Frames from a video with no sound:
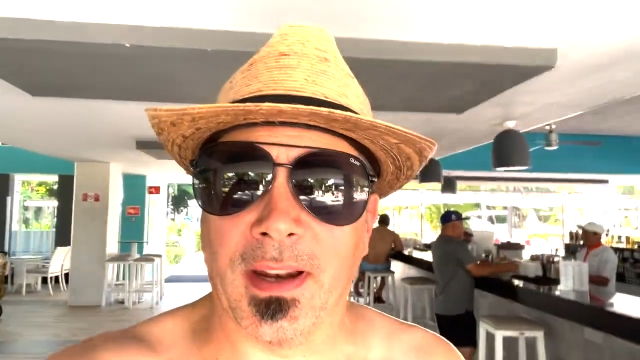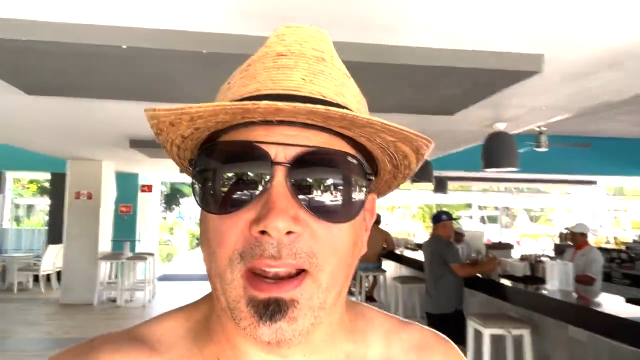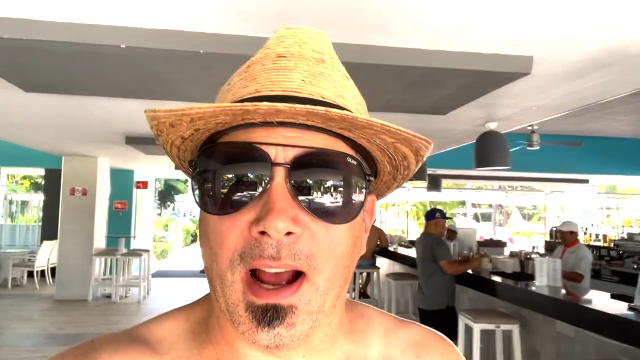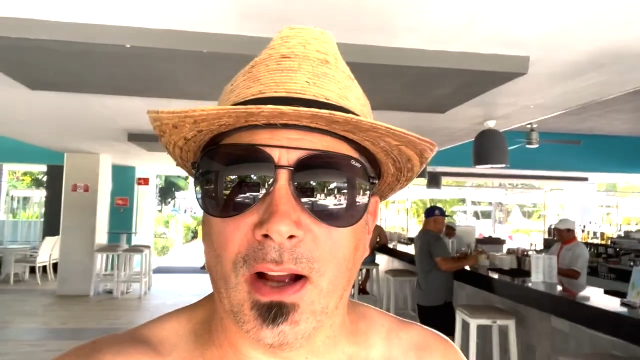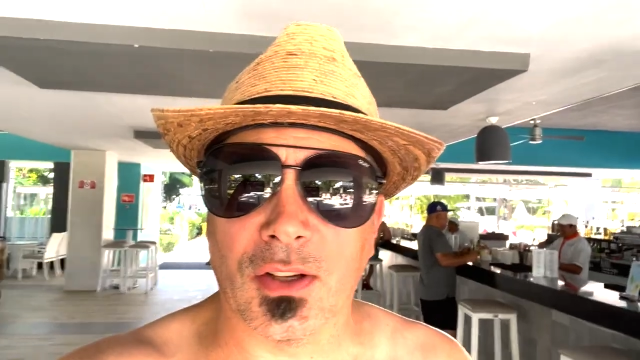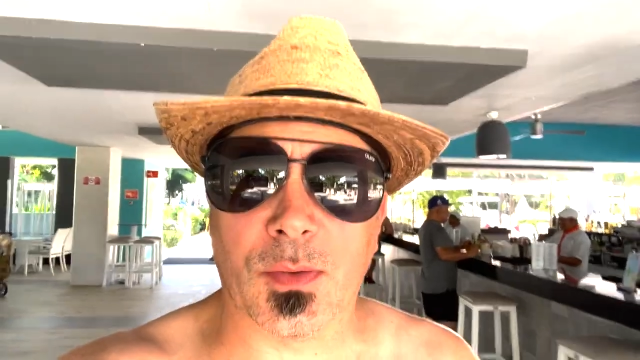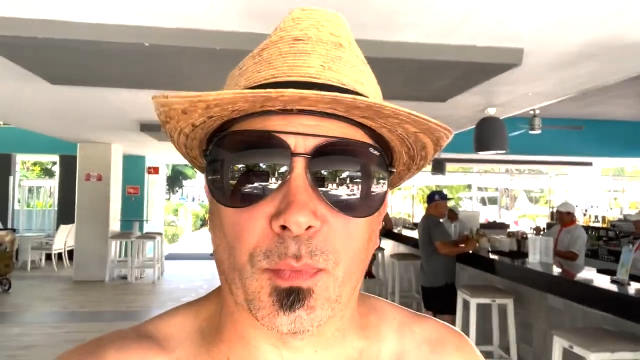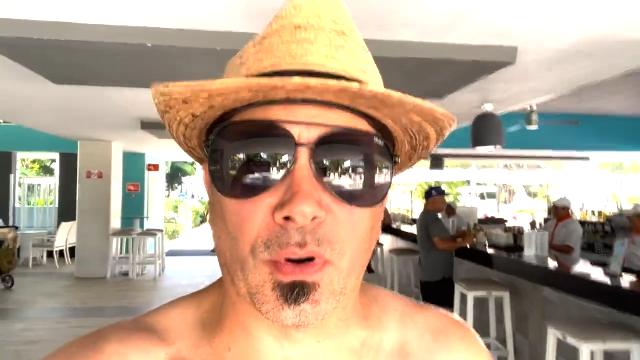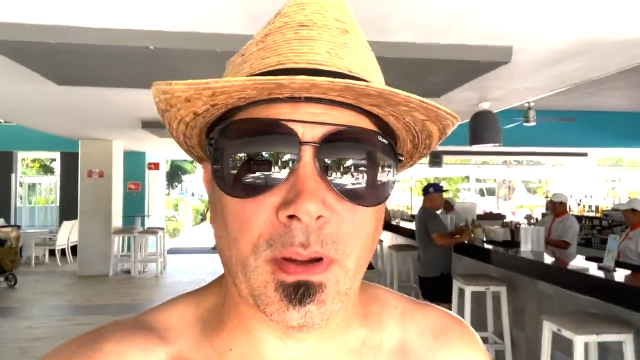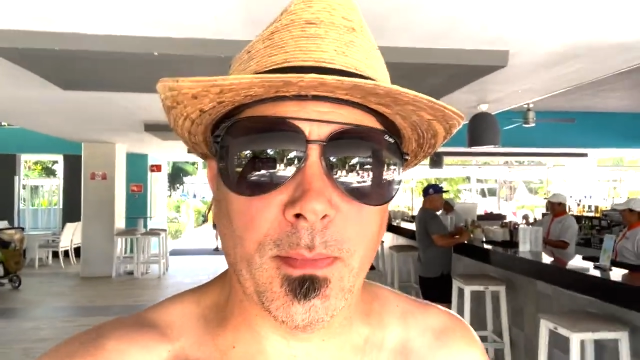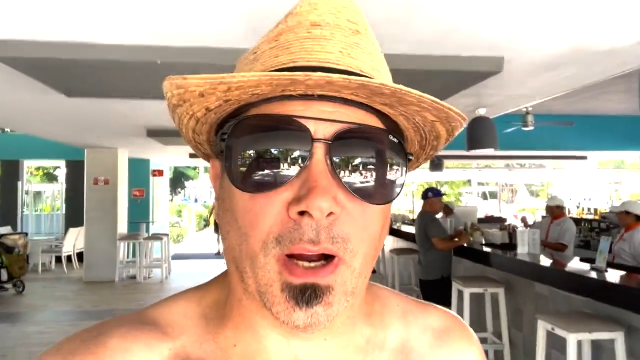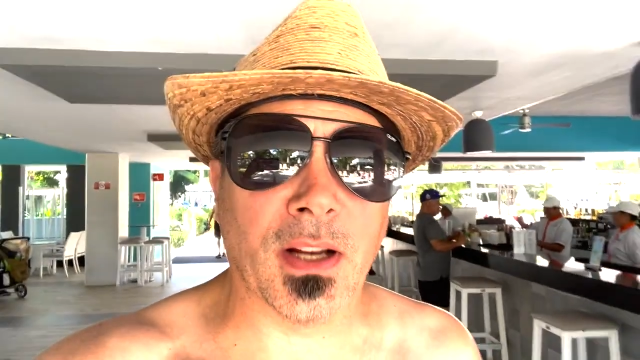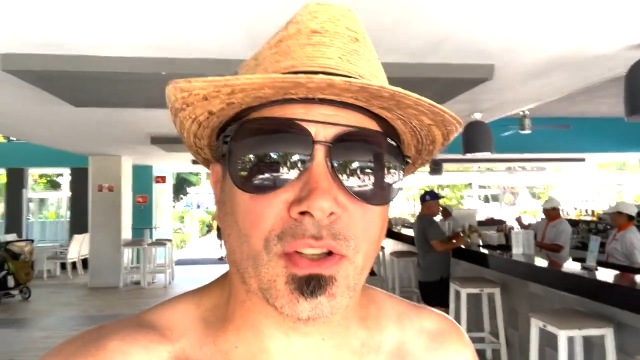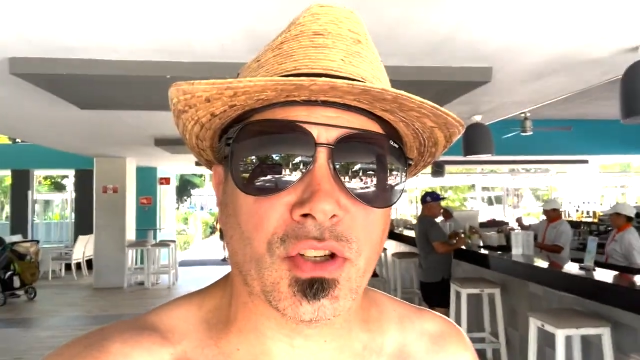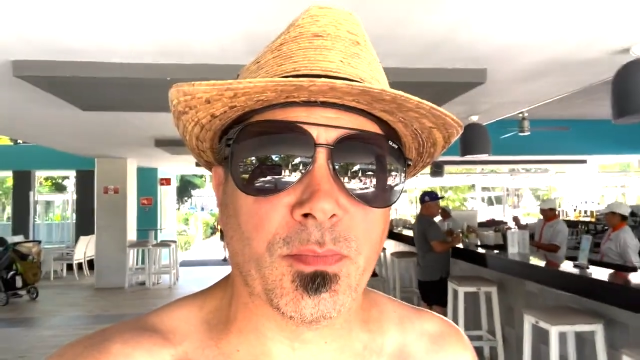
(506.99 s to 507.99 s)
announced pretty
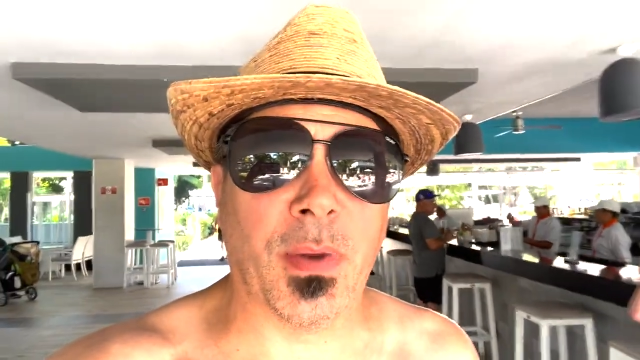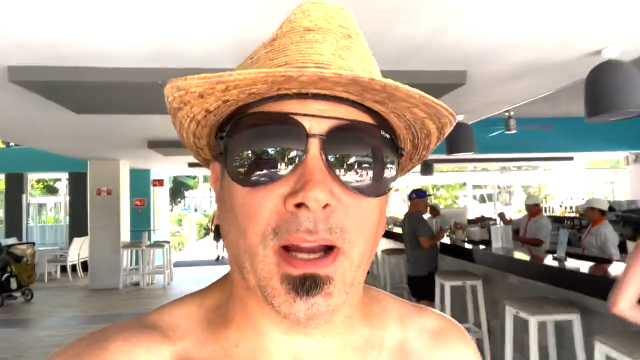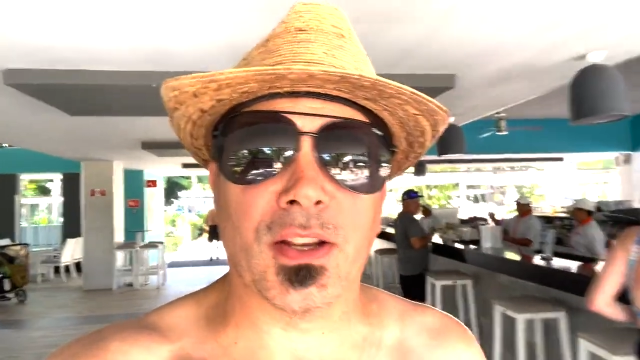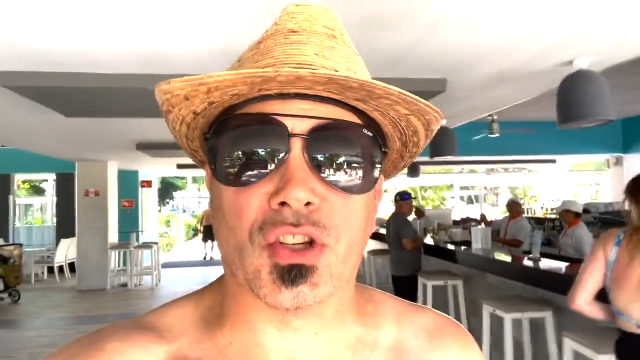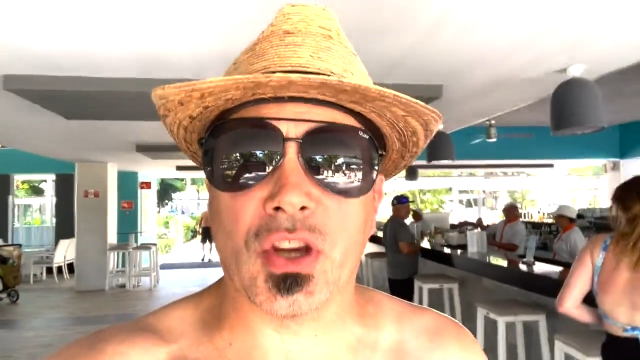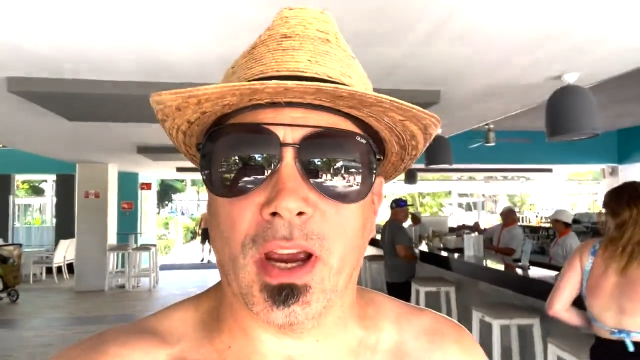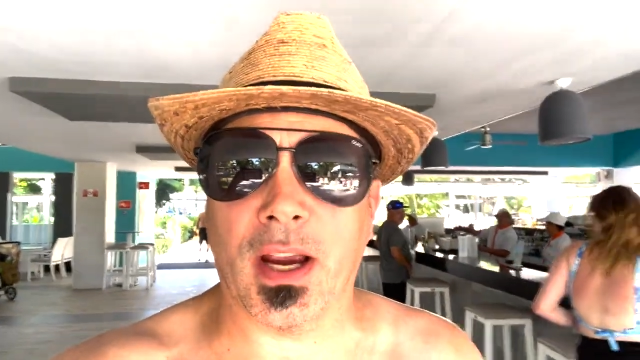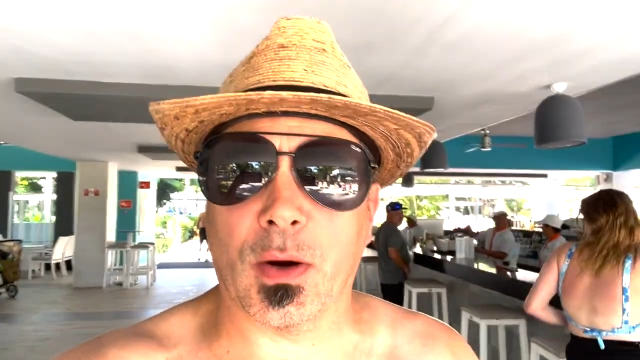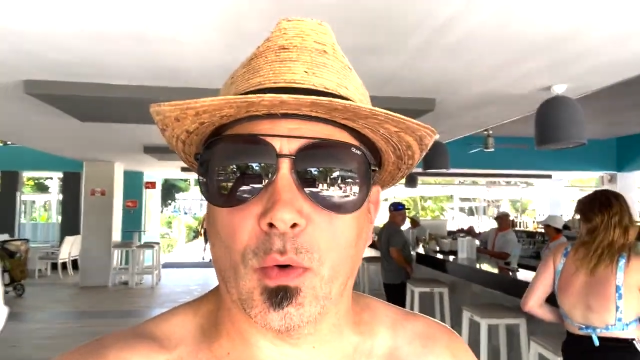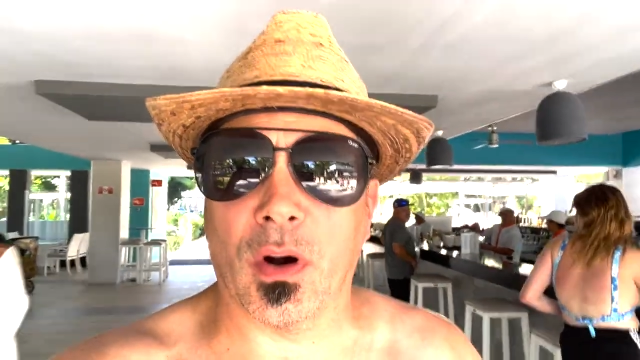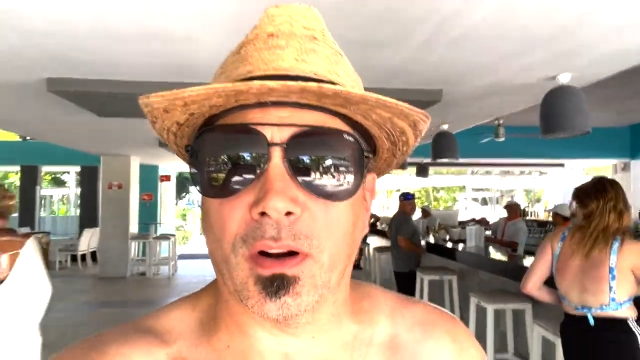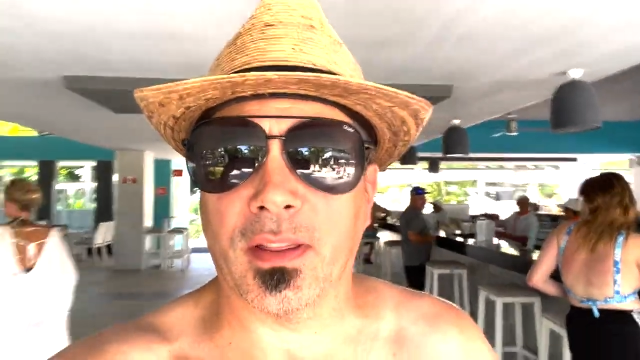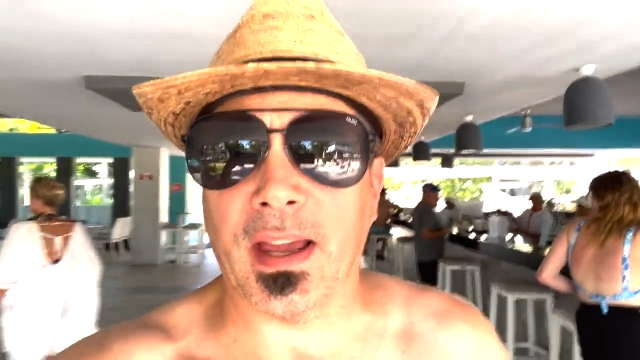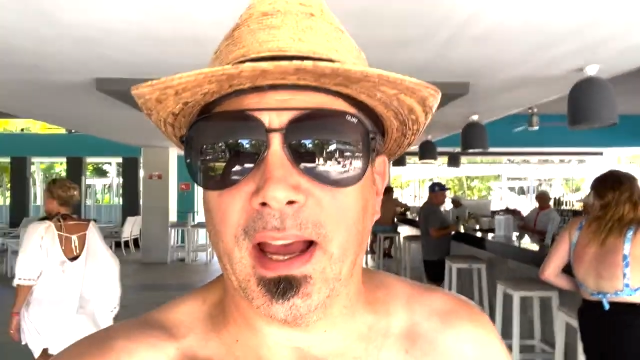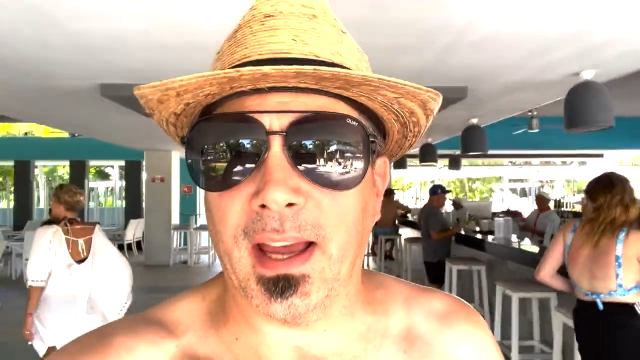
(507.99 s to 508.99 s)
much by
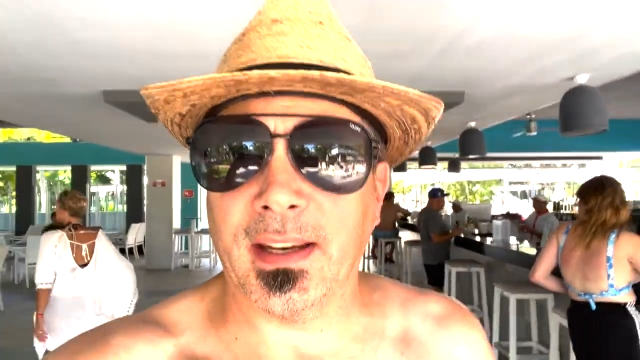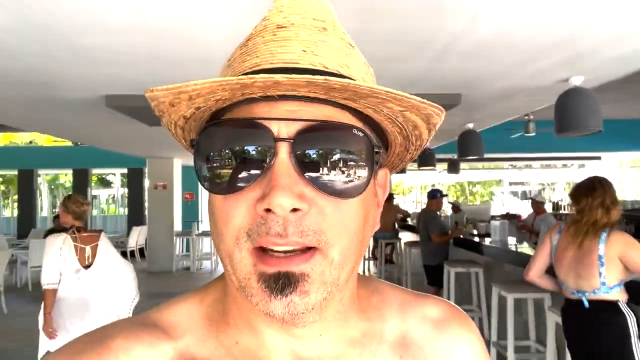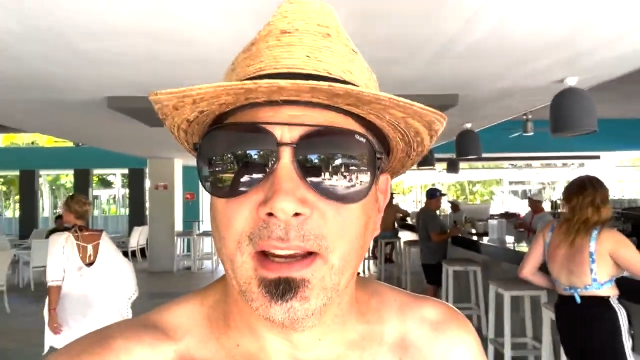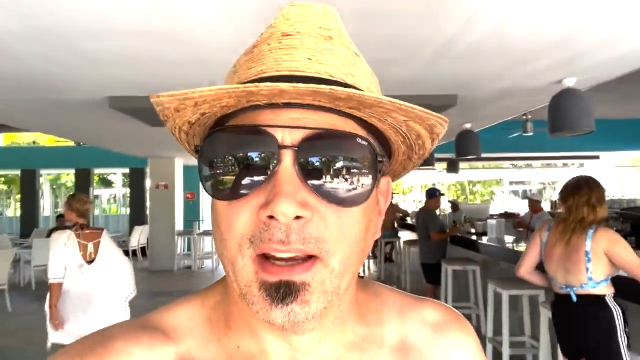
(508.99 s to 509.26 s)
Jaguar that